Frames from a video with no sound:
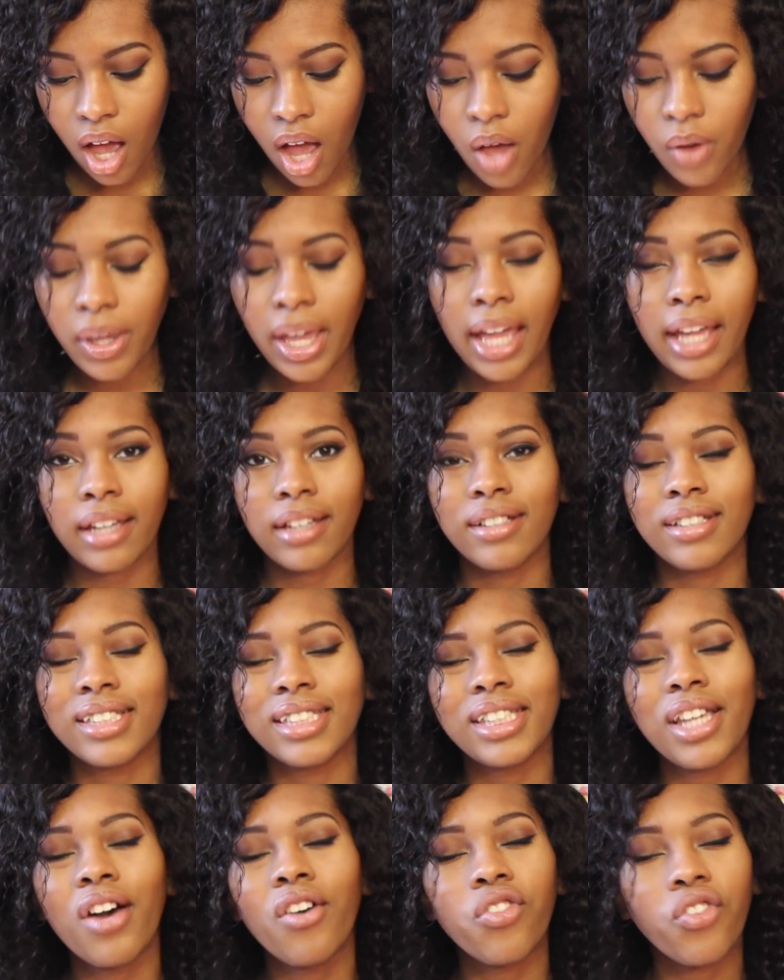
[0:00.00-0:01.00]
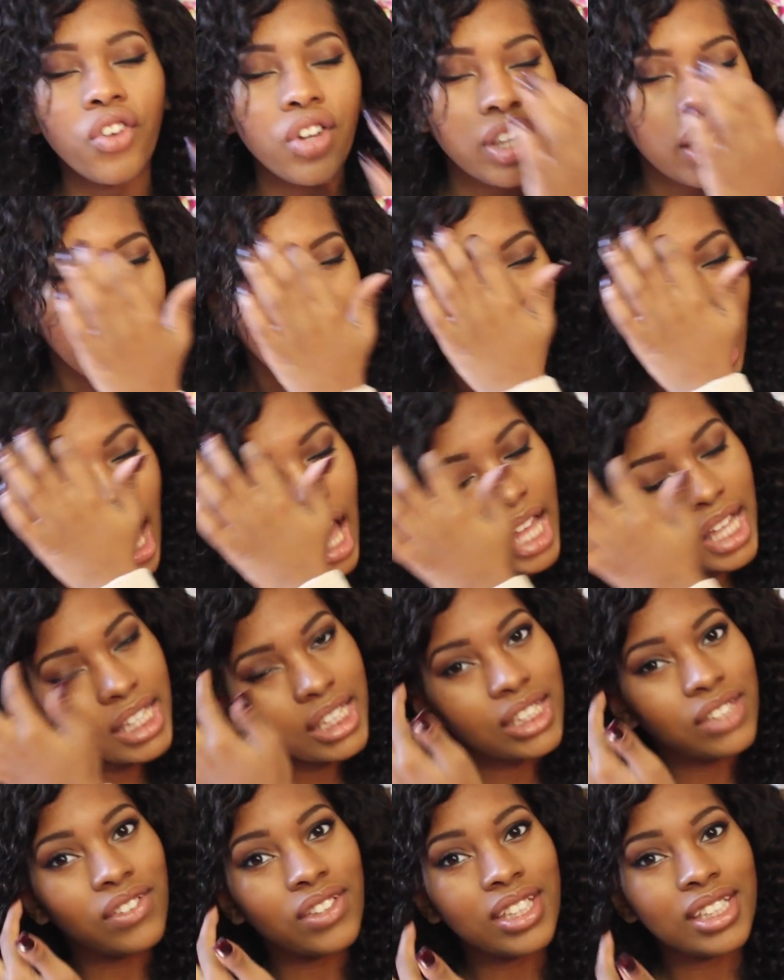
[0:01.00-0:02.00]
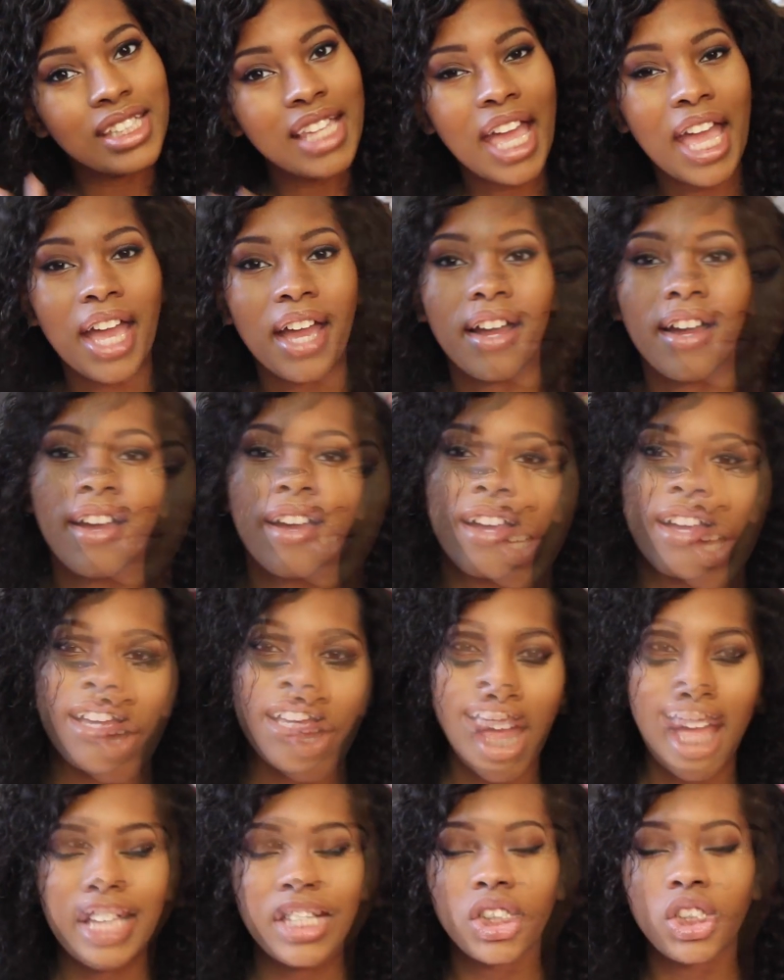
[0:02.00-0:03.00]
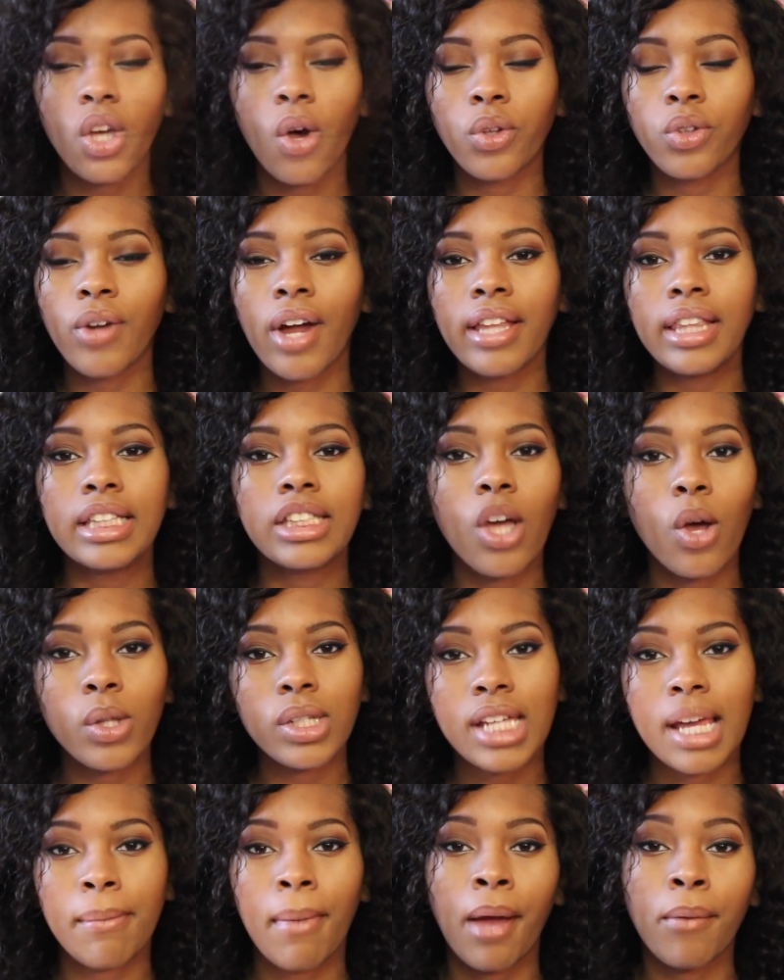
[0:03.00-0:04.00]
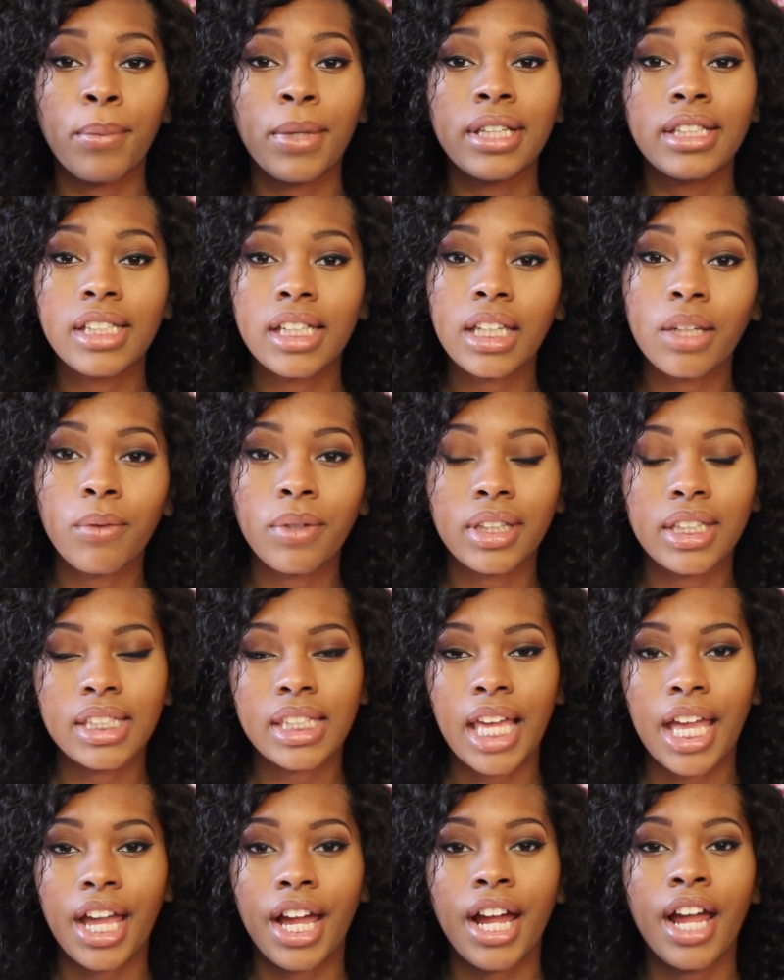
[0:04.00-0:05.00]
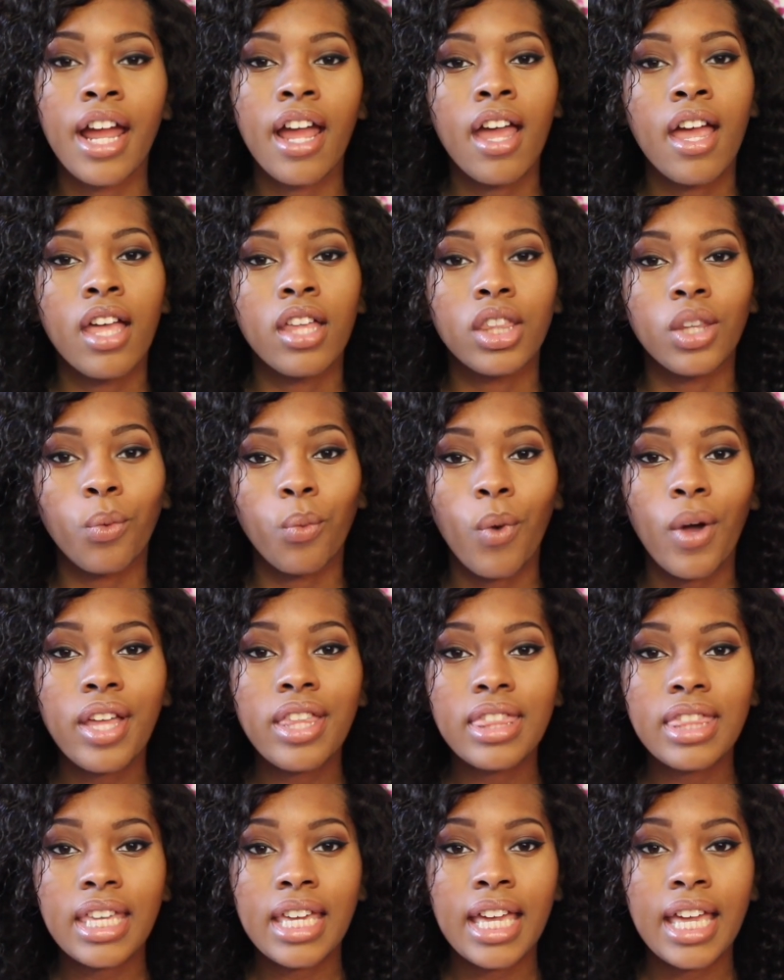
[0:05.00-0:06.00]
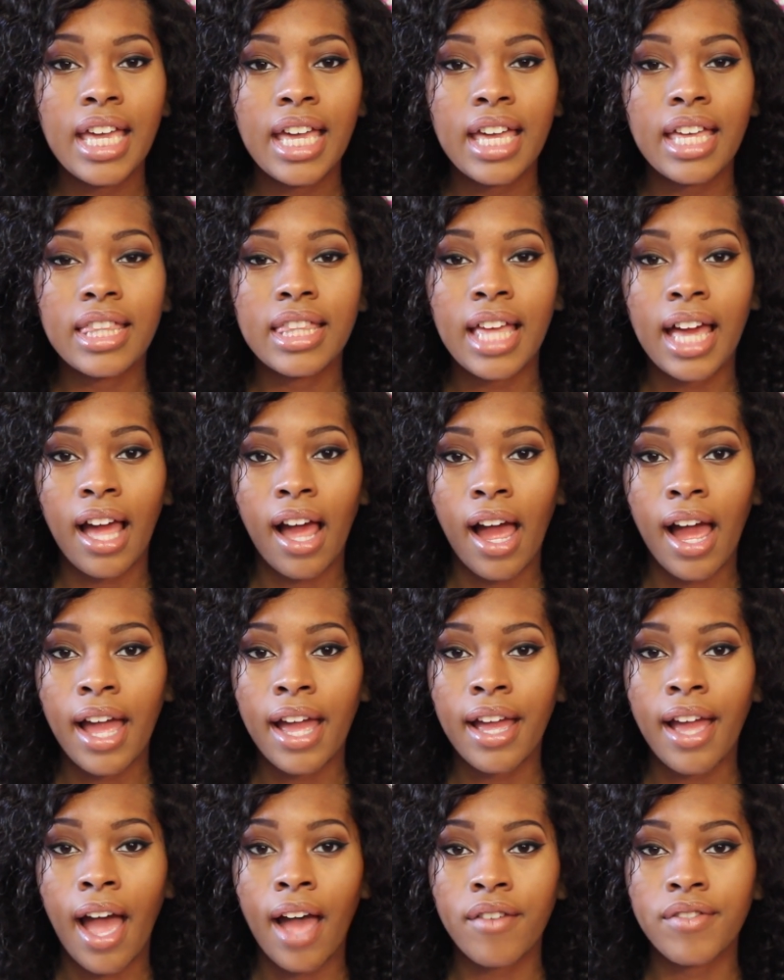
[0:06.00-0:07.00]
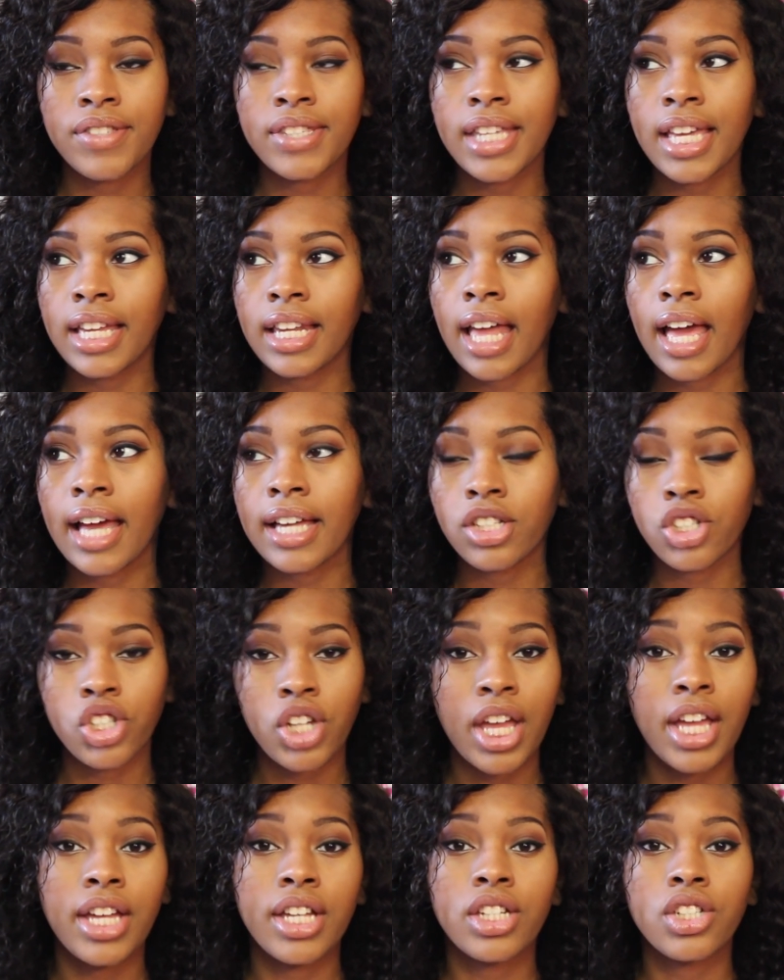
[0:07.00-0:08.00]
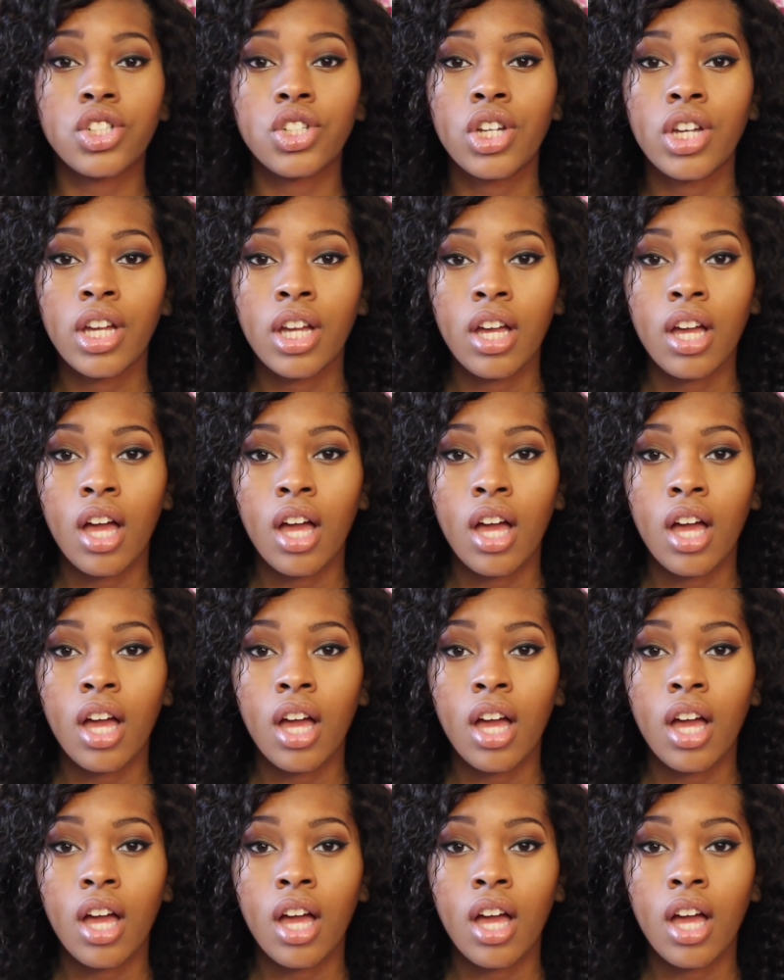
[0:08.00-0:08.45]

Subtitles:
Okay, so for the cons of this hair. Okay, so throughout this whole time I've been dealing with this hair, the one thing that I have said has changed